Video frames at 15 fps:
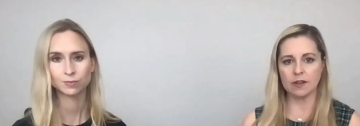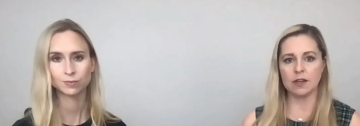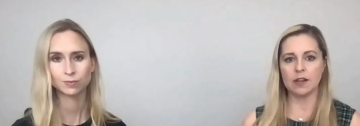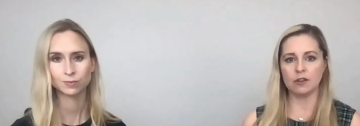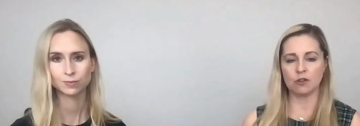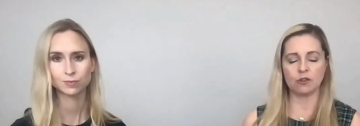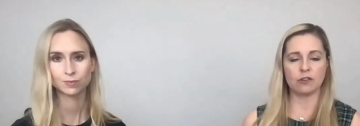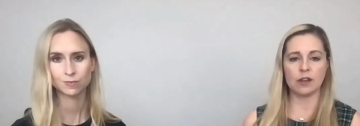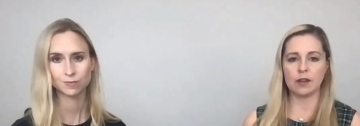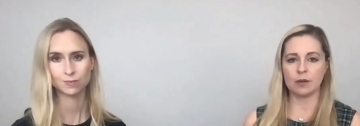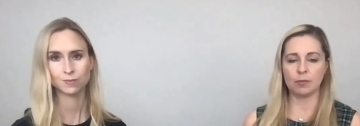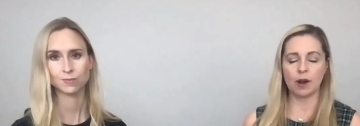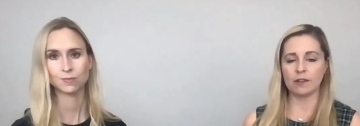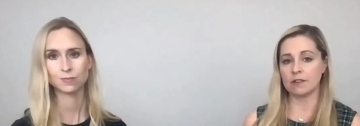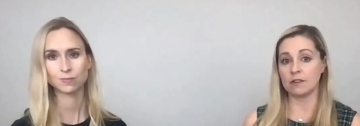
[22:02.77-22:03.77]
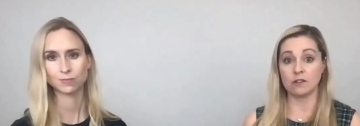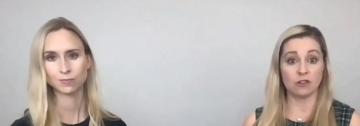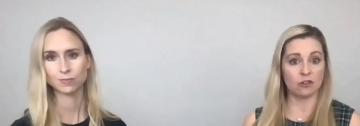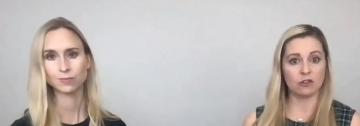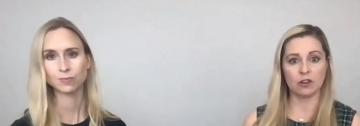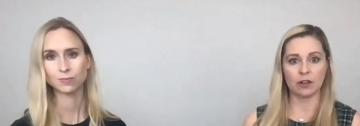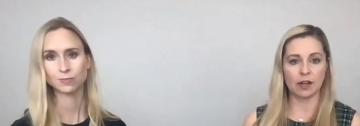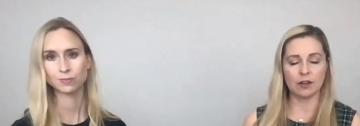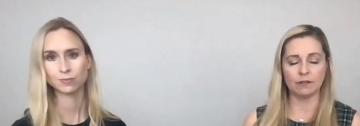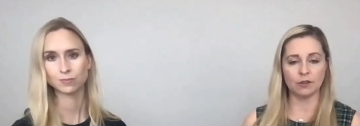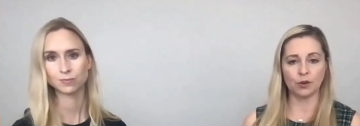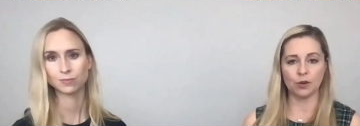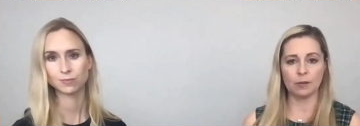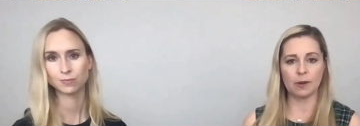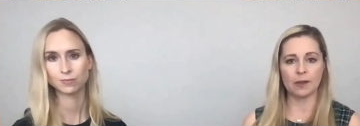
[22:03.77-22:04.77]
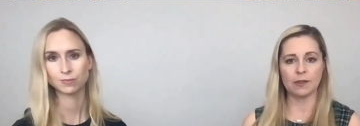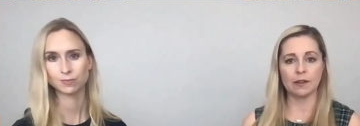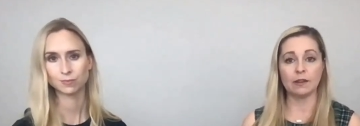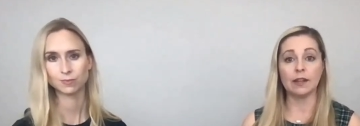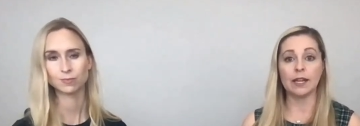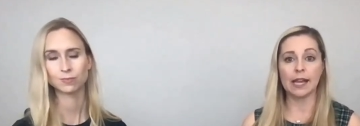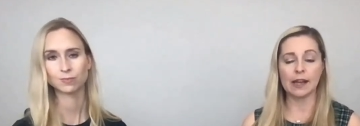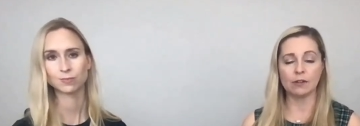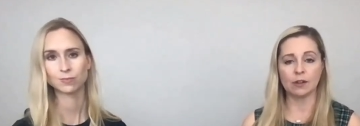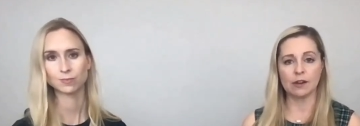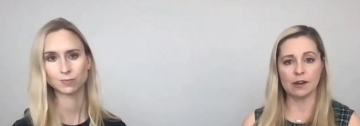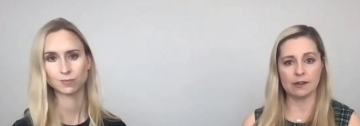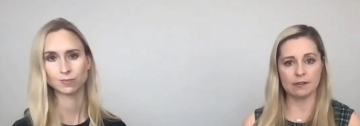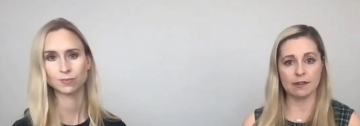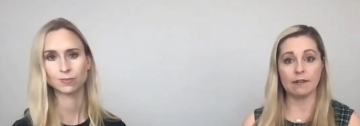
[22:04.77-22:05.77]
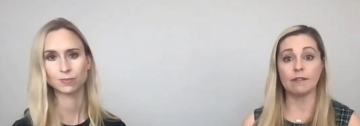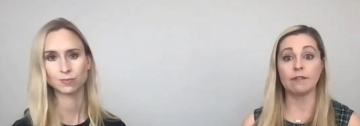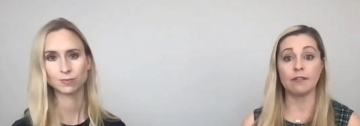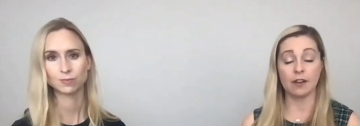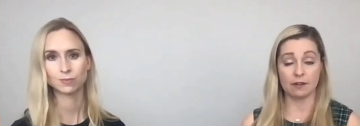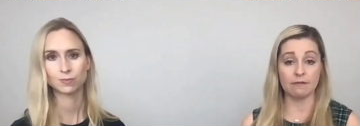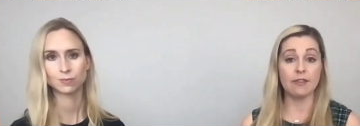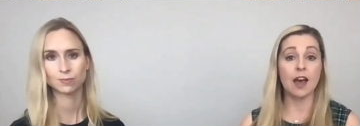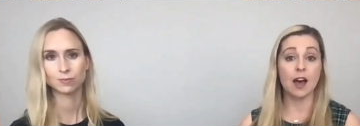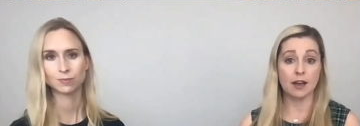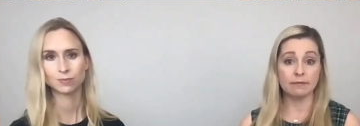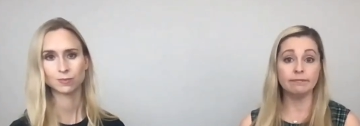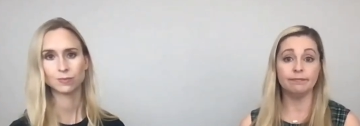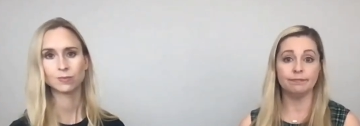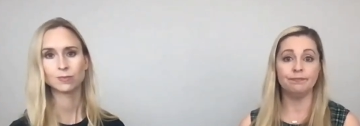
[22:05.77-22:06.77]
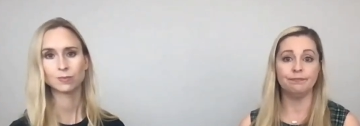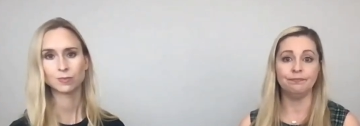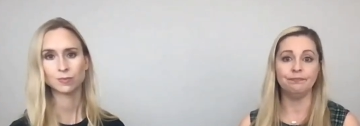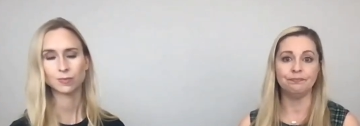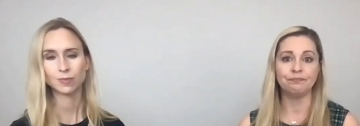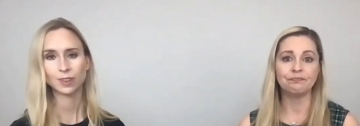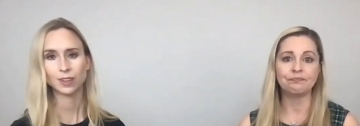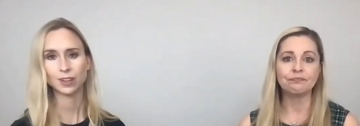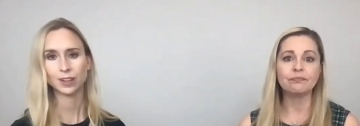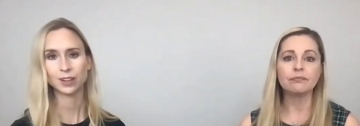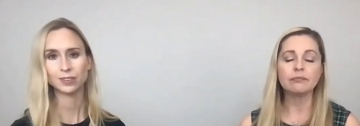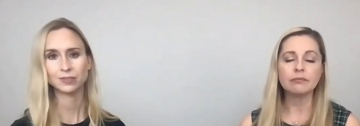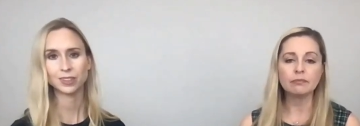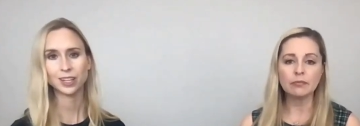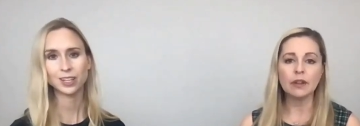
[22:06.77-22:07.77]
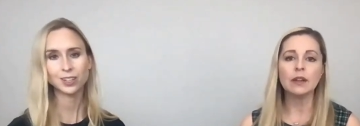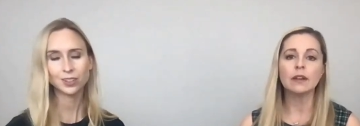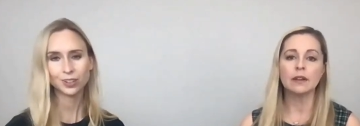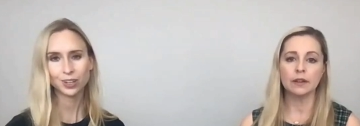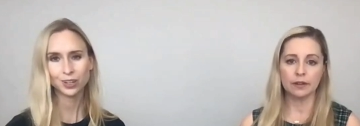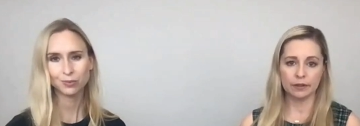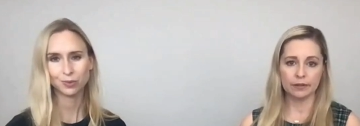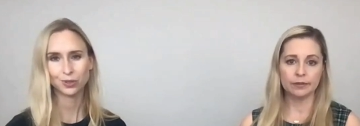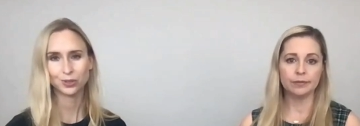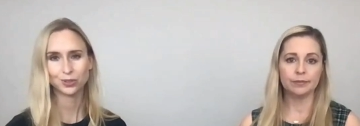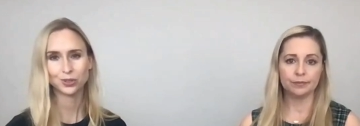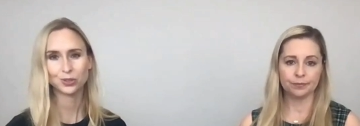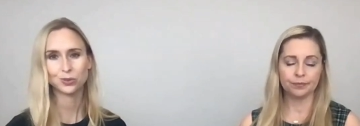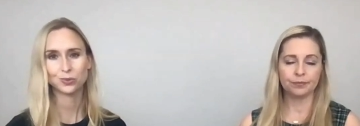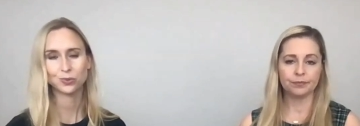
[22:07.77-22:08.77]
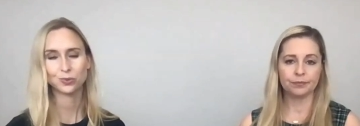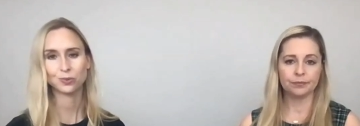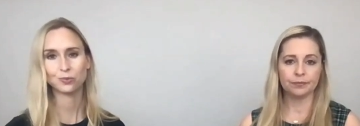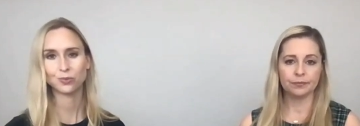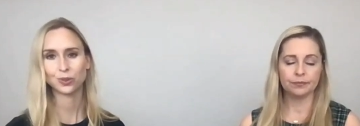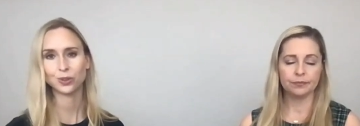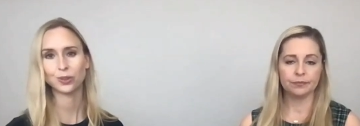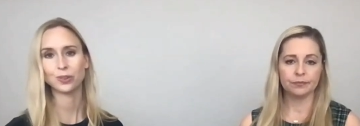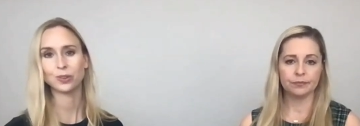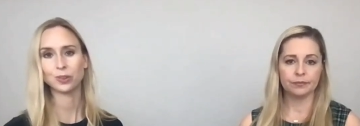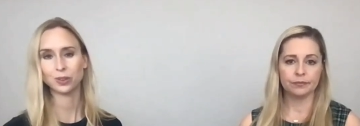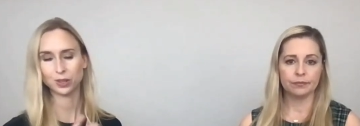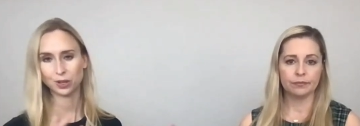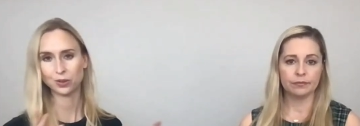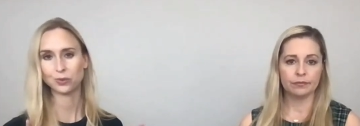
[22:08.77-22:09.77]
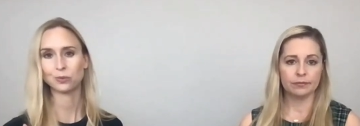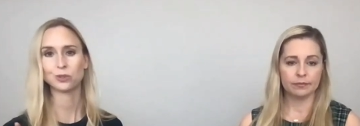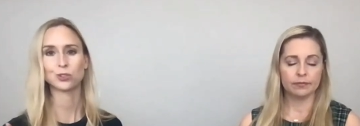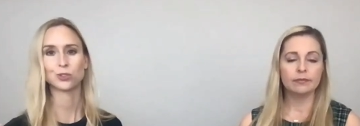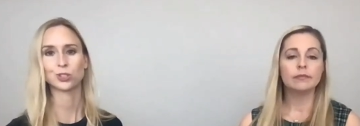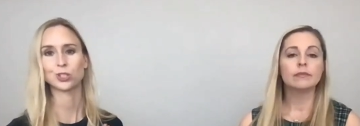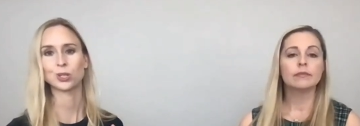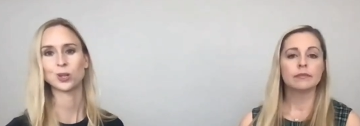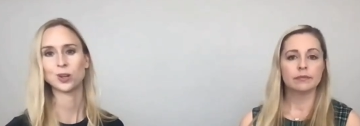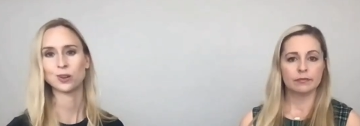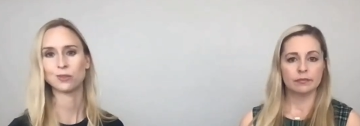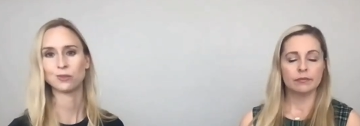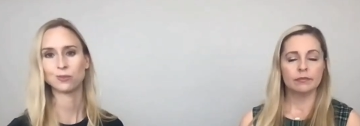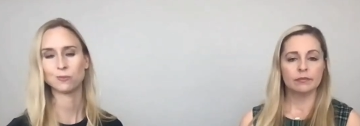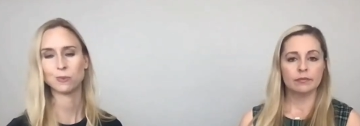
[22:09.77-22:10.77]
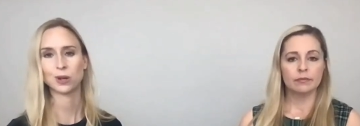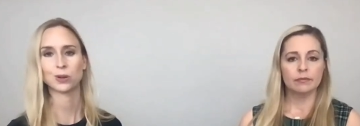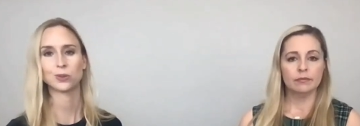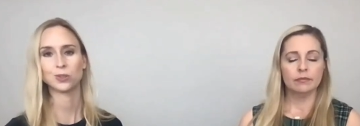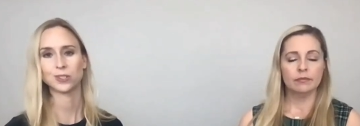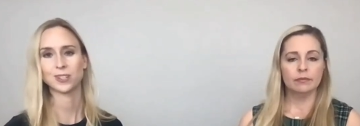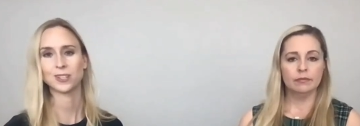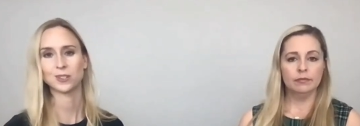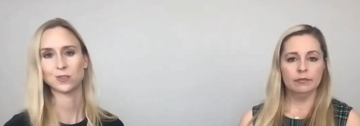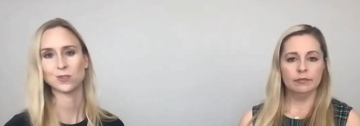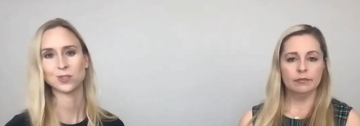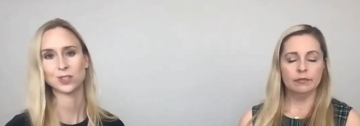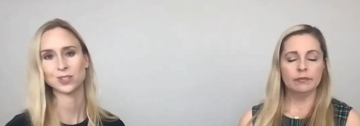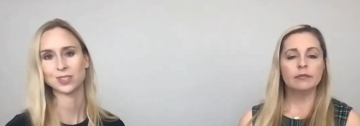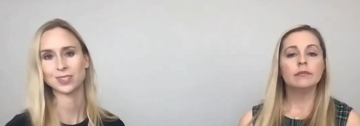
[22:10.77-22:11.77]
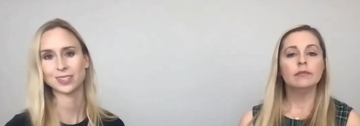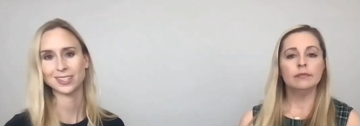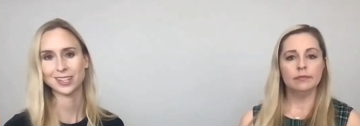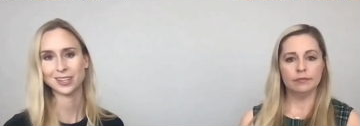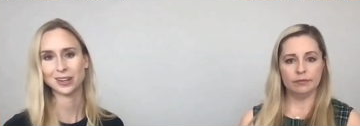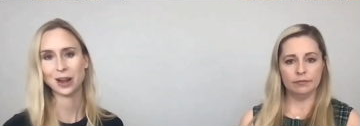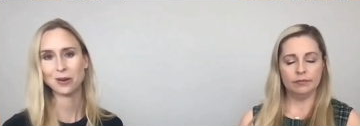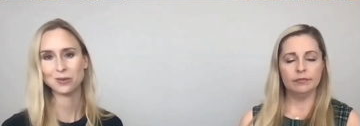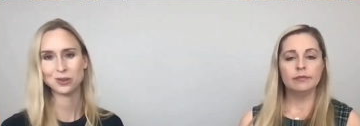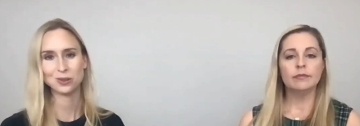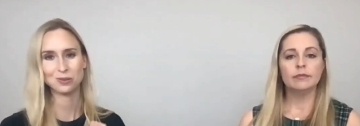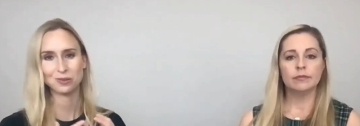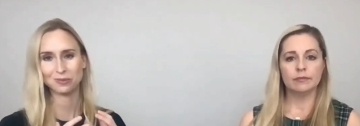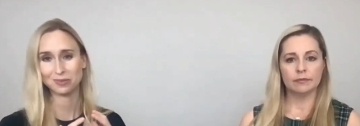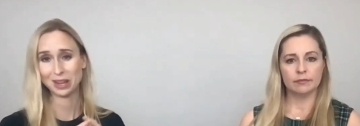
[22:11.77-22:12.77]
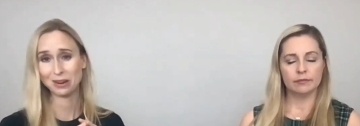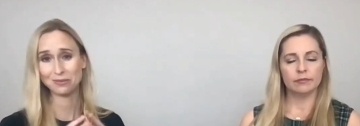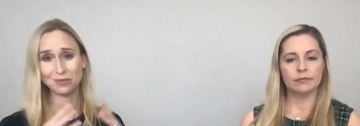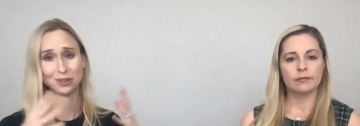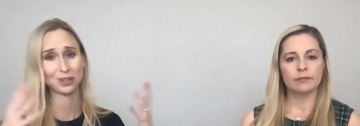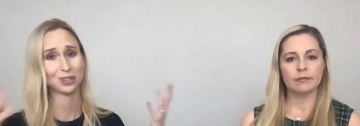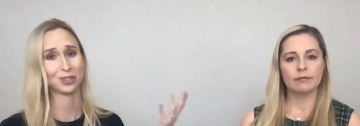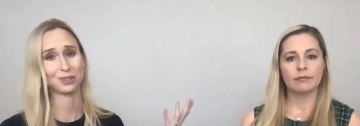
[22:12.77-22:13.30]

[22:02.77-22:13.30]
Speaker 1: of an interesting process just to kind of learn about the legalities of, of that.
Speaker 2: Yeah, and you kind of wonder too for the other restriction of medical diagnosis. Mm-hmm. How can how far